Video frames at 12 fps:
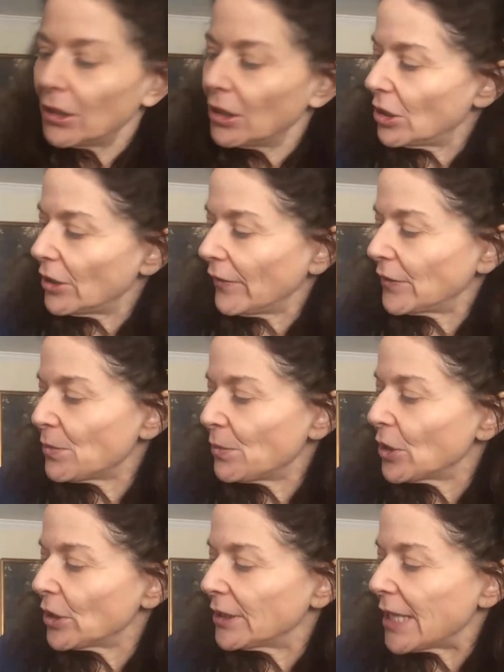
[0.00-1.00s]
You don't have to
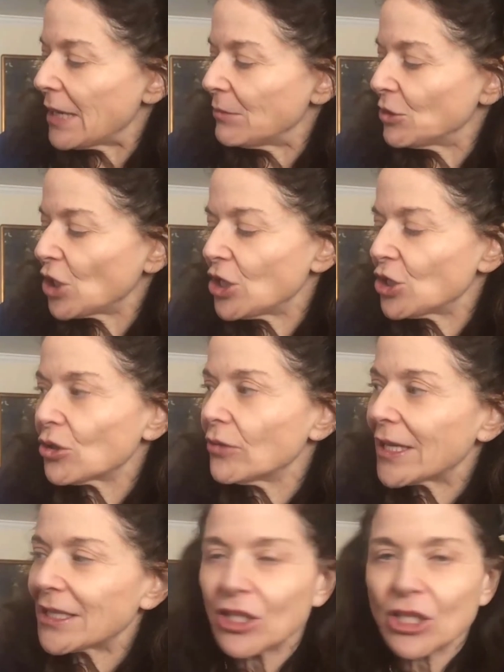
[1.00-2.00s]
put Game Changer
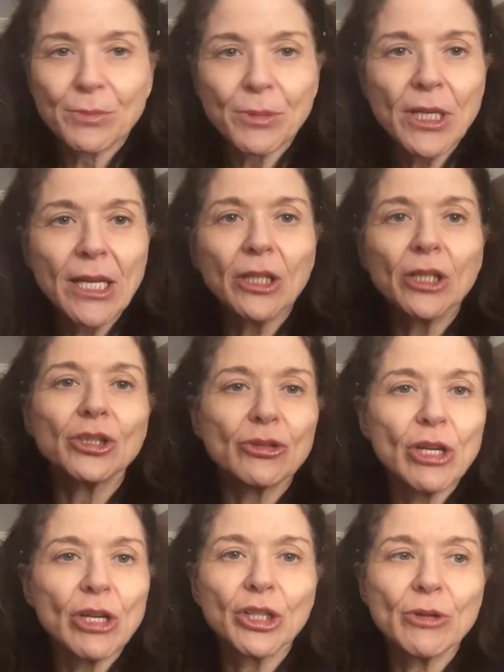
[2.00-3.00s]
Investigators. Put
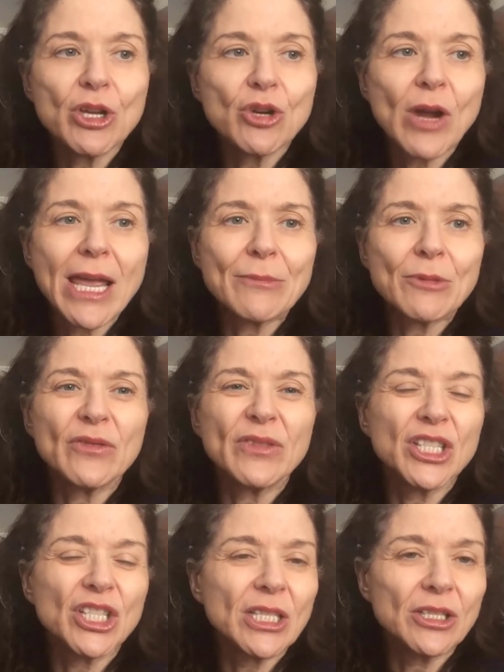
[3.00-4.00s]
Hilary Kramer
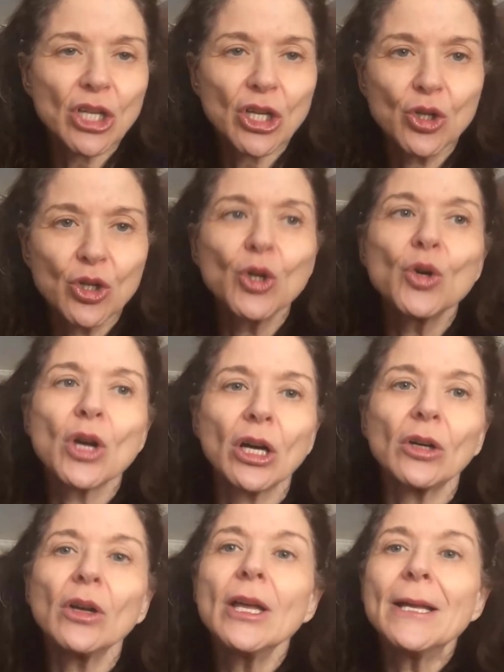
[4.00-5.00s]
even just into
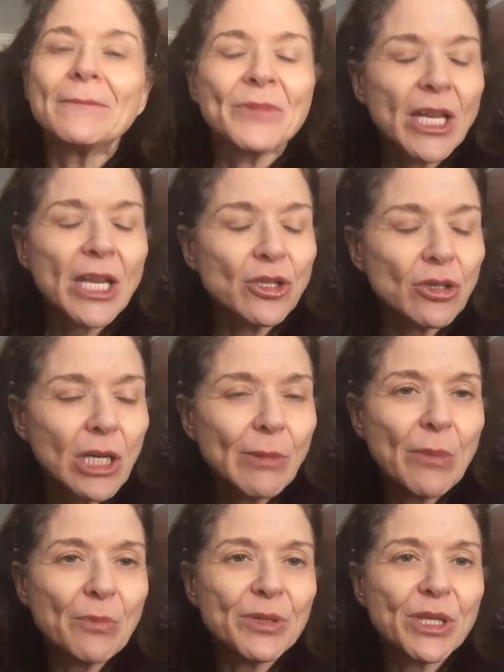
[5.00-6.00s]
Google, and you'll come
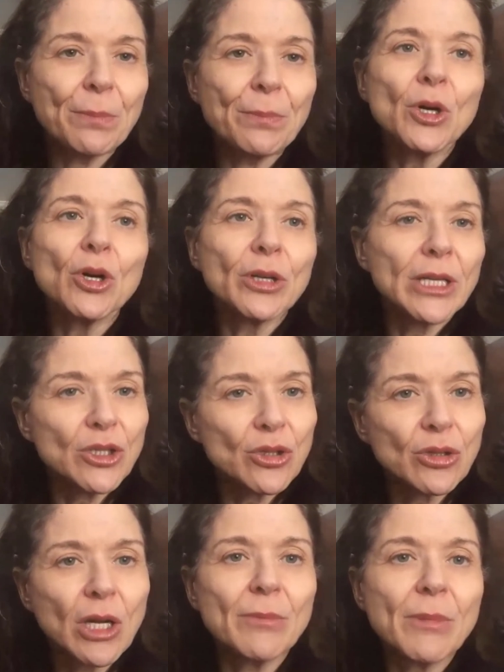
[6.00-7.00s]
up with the book, and
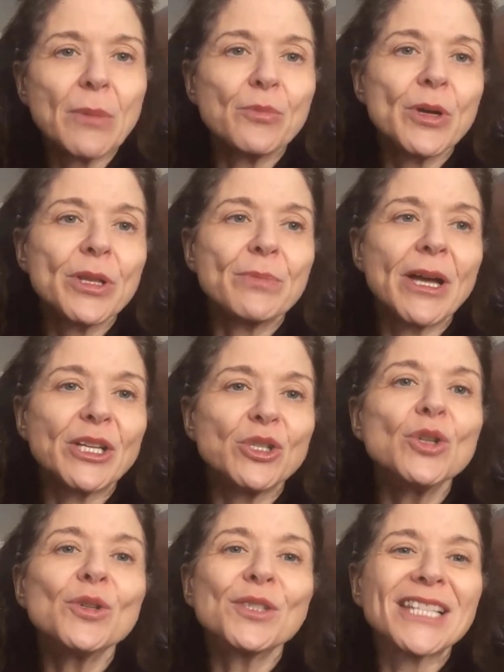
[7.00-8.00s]
you'll come up with my
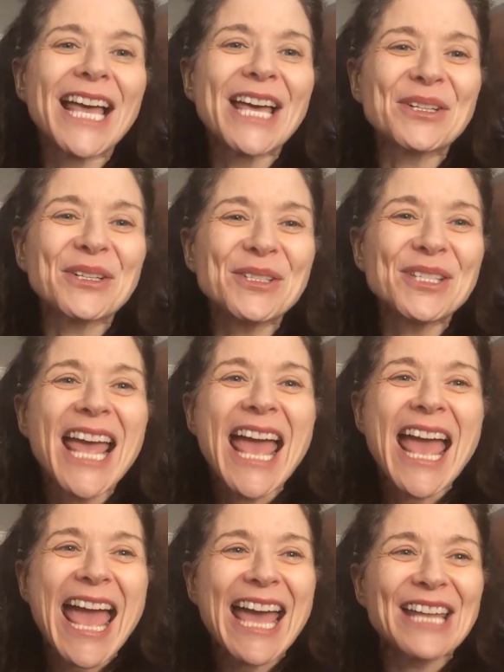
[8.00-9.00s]
newsletters,
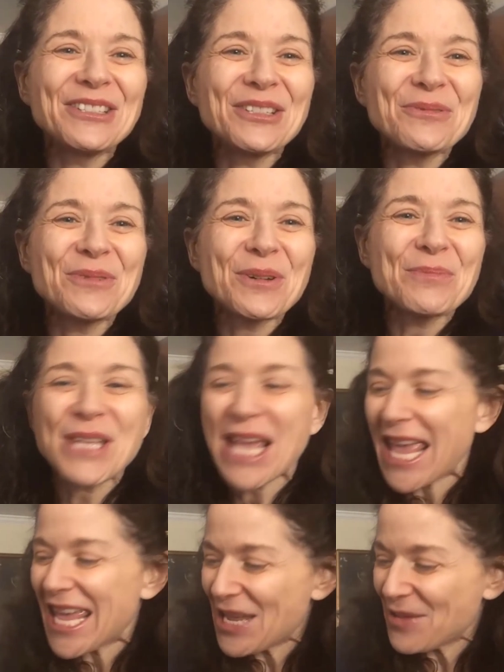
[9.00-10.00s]
and you will be
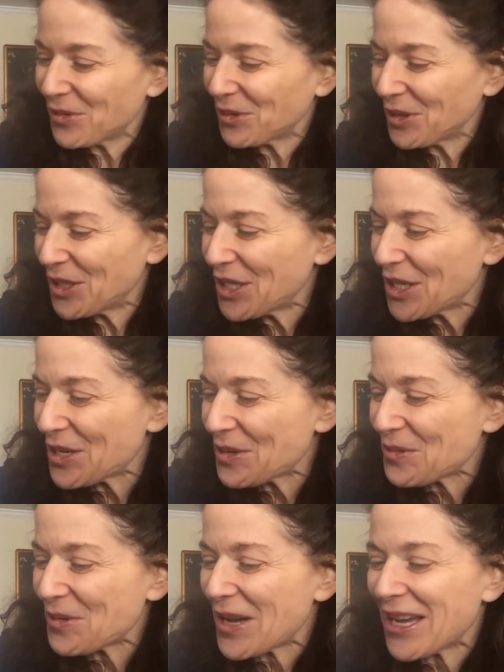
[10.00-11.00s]
able
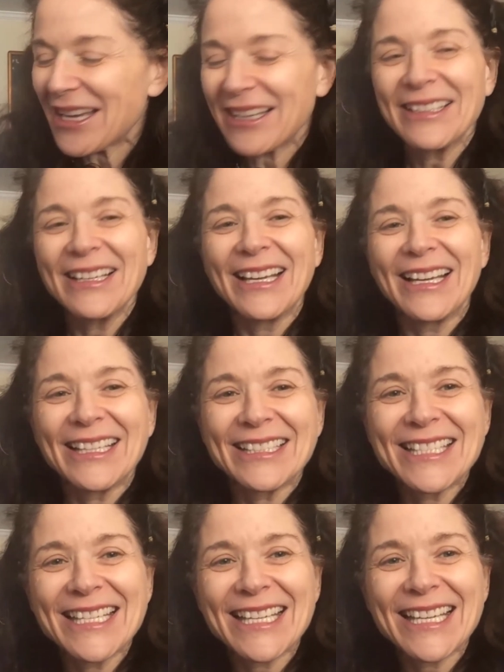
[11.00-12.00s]
to
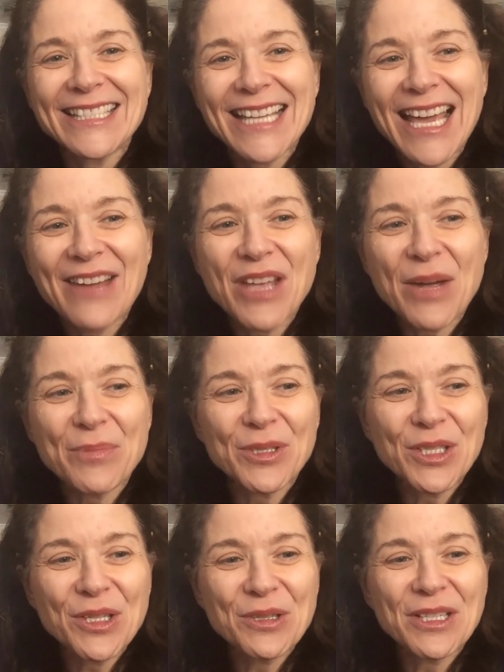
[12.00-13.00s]
have the
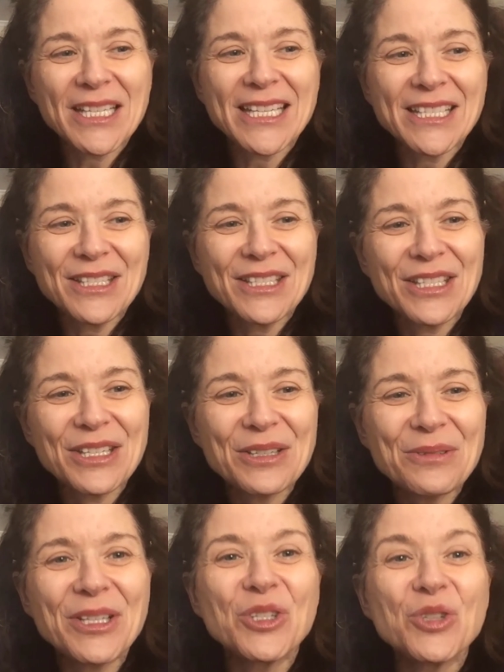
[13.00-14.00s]
opportunity
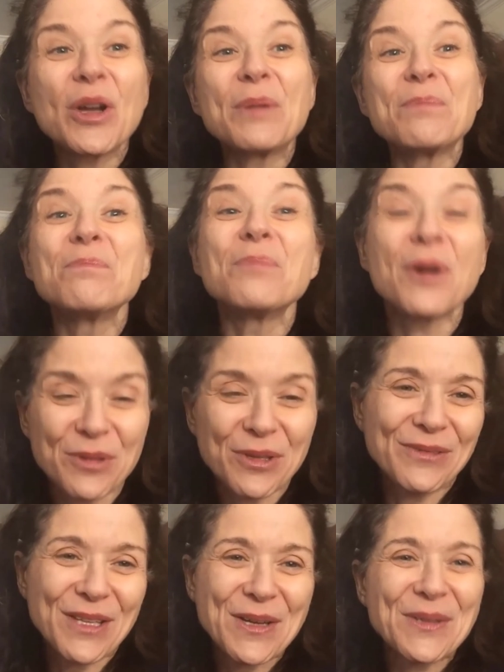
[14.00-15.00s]
to enjoy both
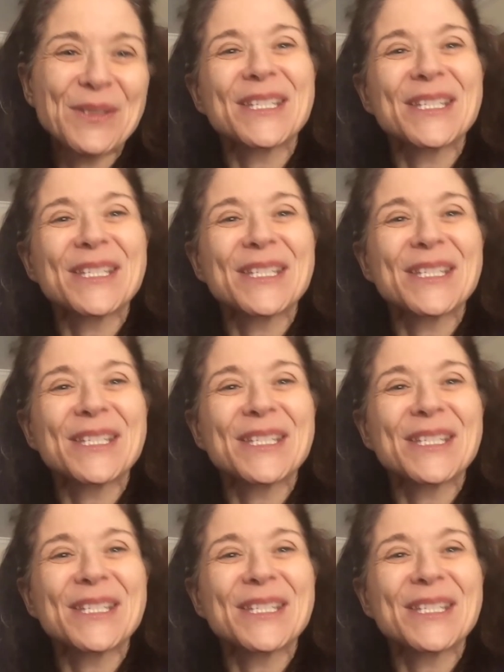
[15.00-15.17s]
of those.